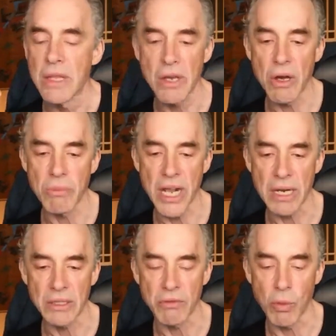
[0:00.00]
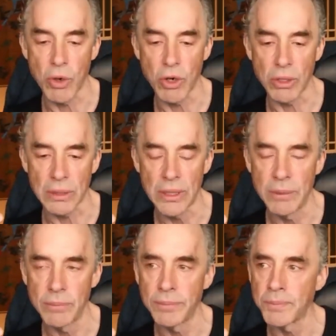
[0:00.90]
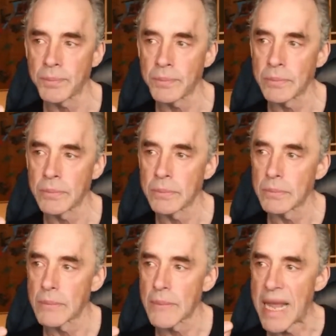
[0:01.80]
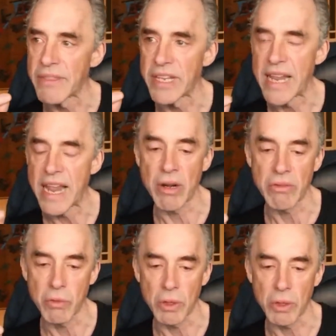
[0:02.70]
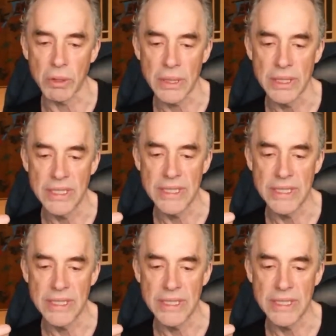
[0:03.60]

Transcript: the objective world and the narrative world